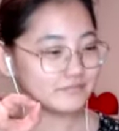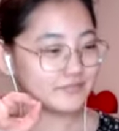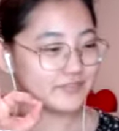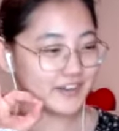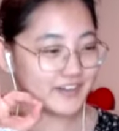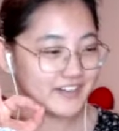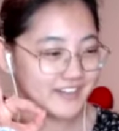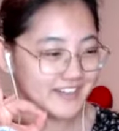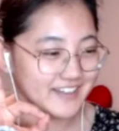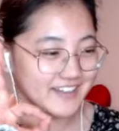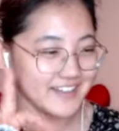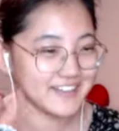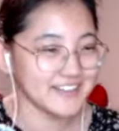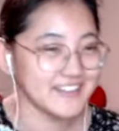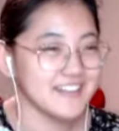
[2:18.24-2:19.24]
Very
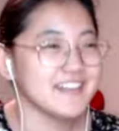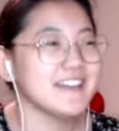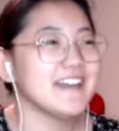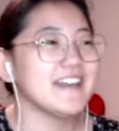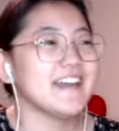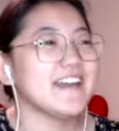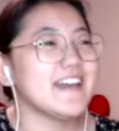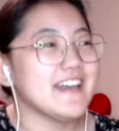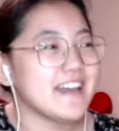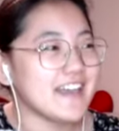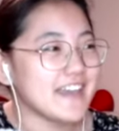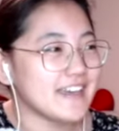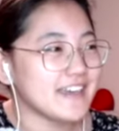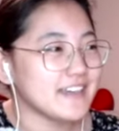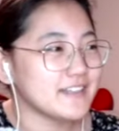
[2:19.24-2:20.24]
good.
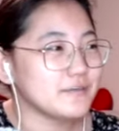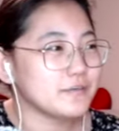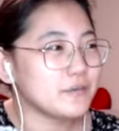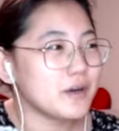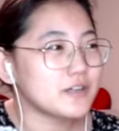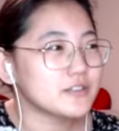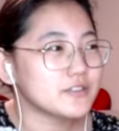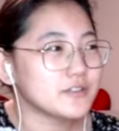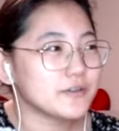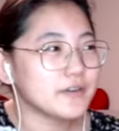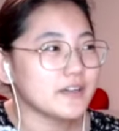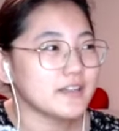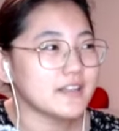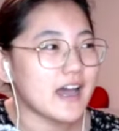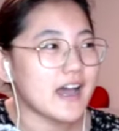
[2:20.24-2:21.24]
And Wang
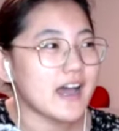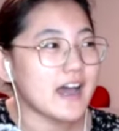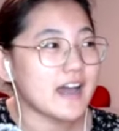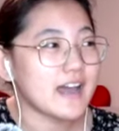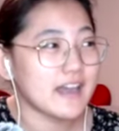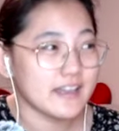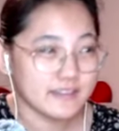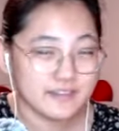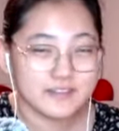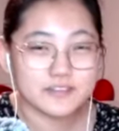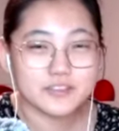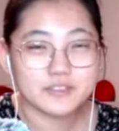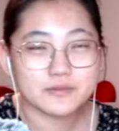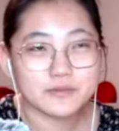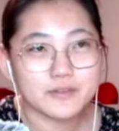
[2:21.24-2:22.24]
Churan, I think
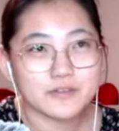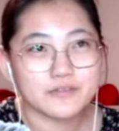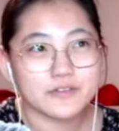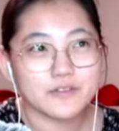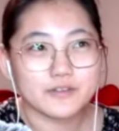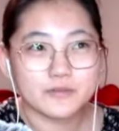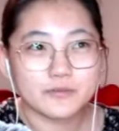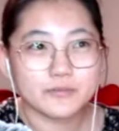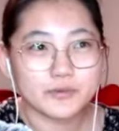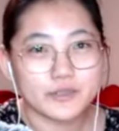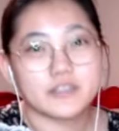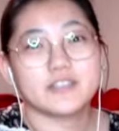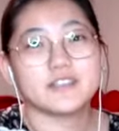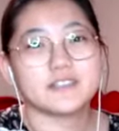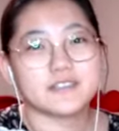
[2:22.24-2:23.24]
she's one of the
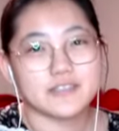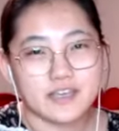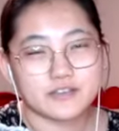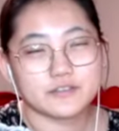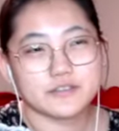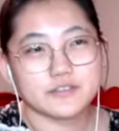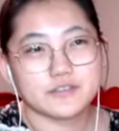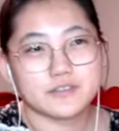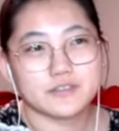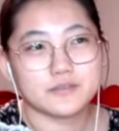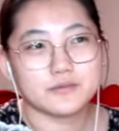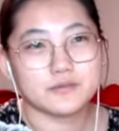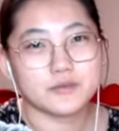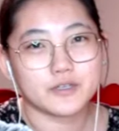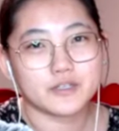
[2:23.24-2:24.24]
prettiest
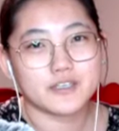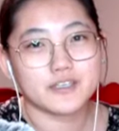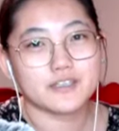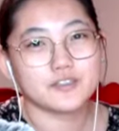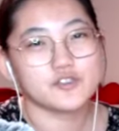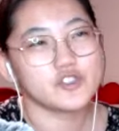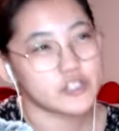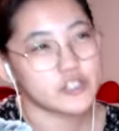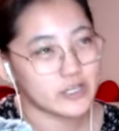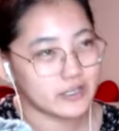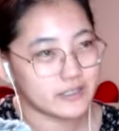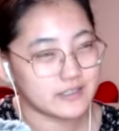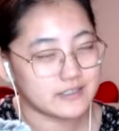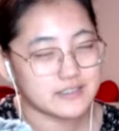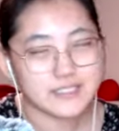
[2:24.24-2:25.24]
actresses working in
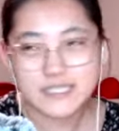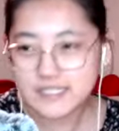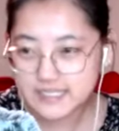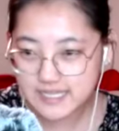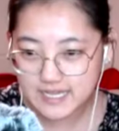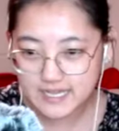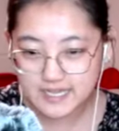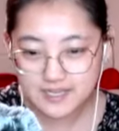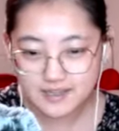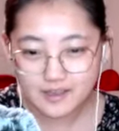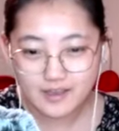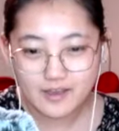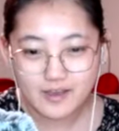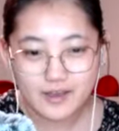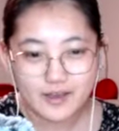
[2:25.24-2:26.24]
China today.
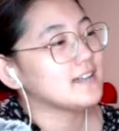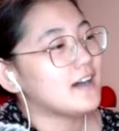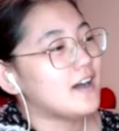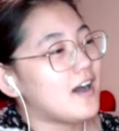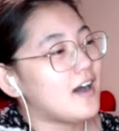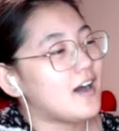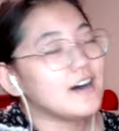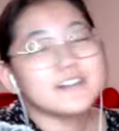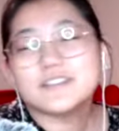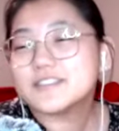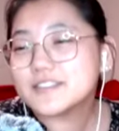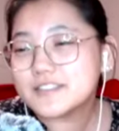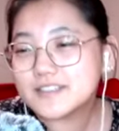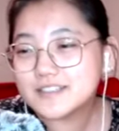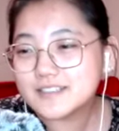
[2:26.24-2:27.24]
On
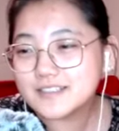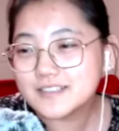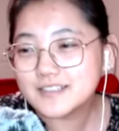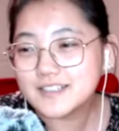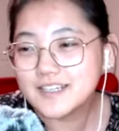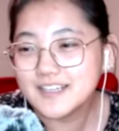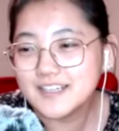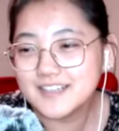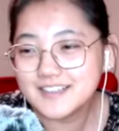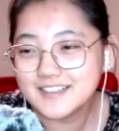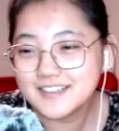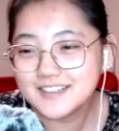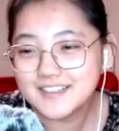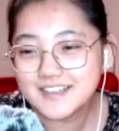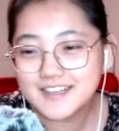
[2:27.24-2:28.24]
to the
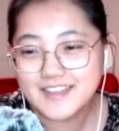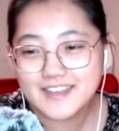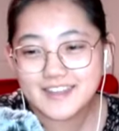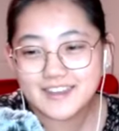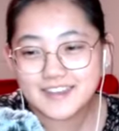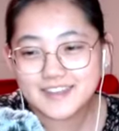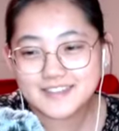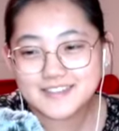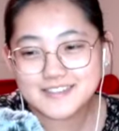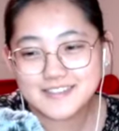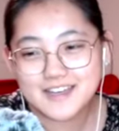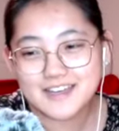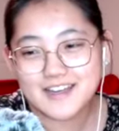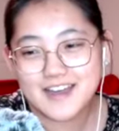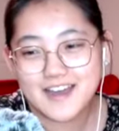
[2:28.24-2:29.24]
things
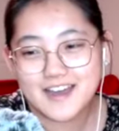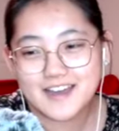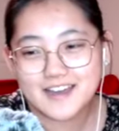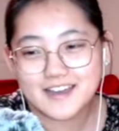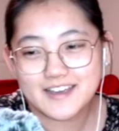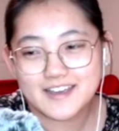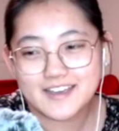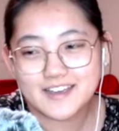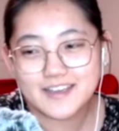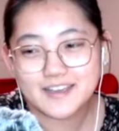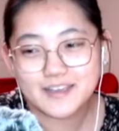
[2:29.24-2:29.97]
that I